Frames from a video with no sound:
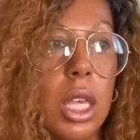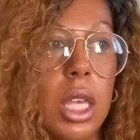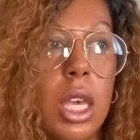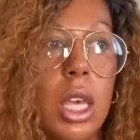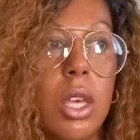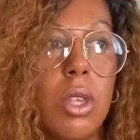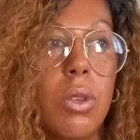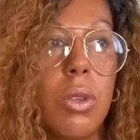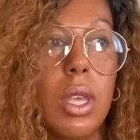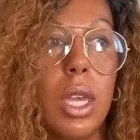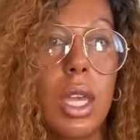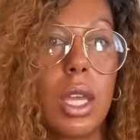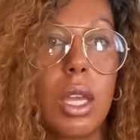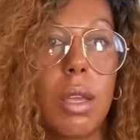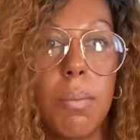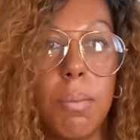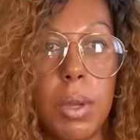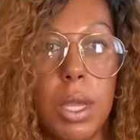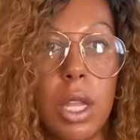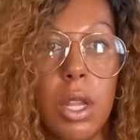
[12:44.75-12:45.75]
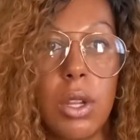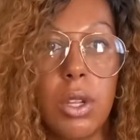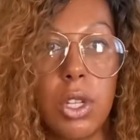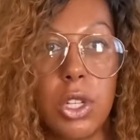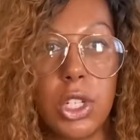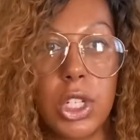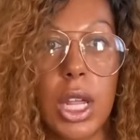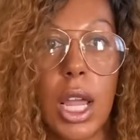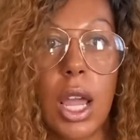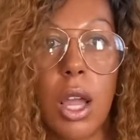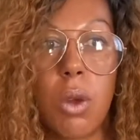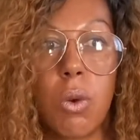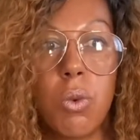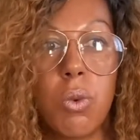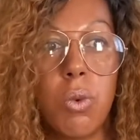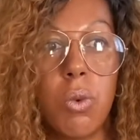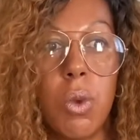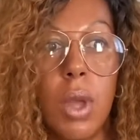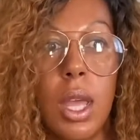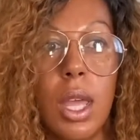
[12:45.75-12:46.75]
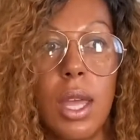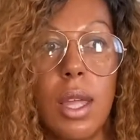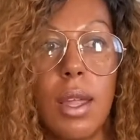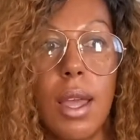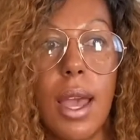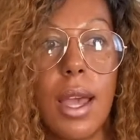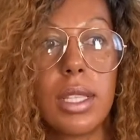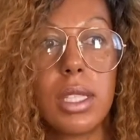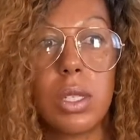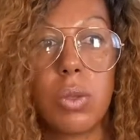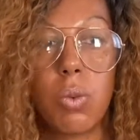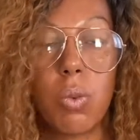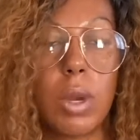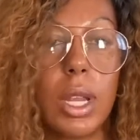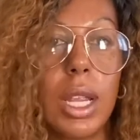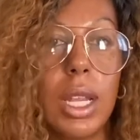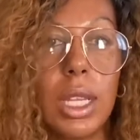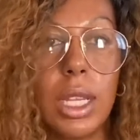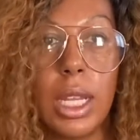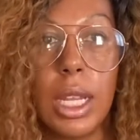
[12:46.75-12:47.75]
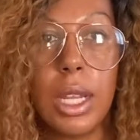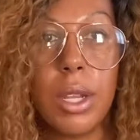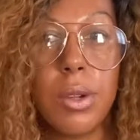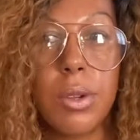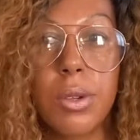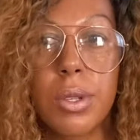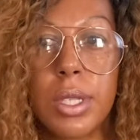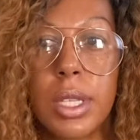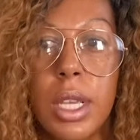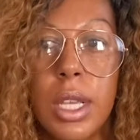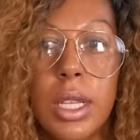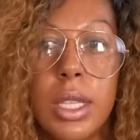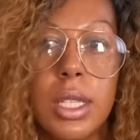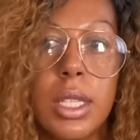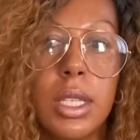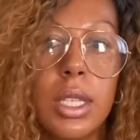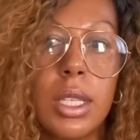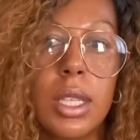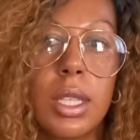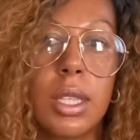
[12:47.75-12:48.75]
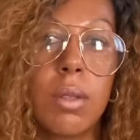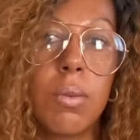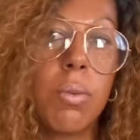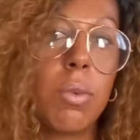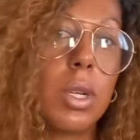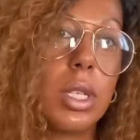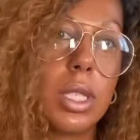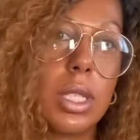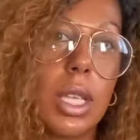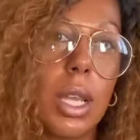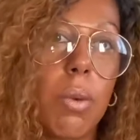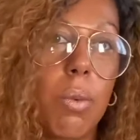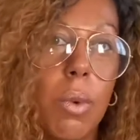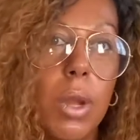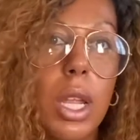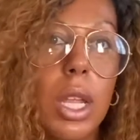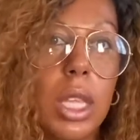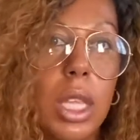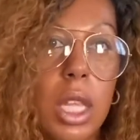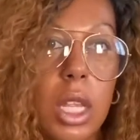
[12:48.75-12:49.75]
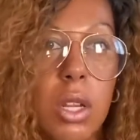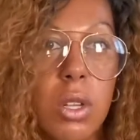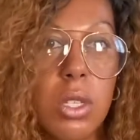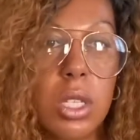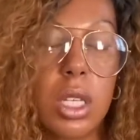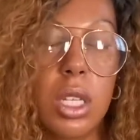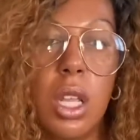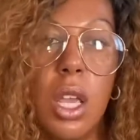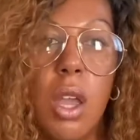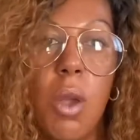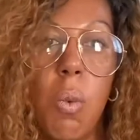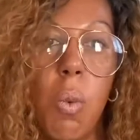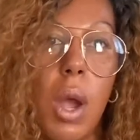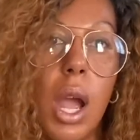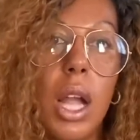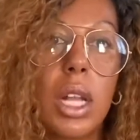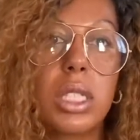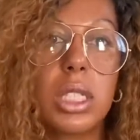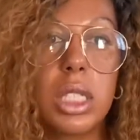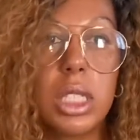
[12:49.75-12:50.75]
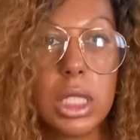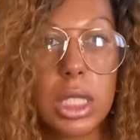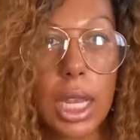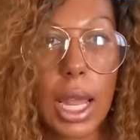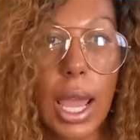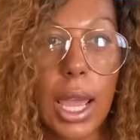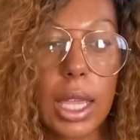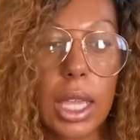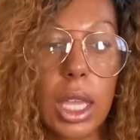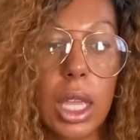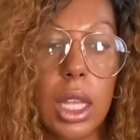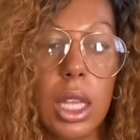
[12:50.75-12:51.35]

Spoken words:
You can't compare your child who hasn't ran years to the ones that ran years and why she's lacking.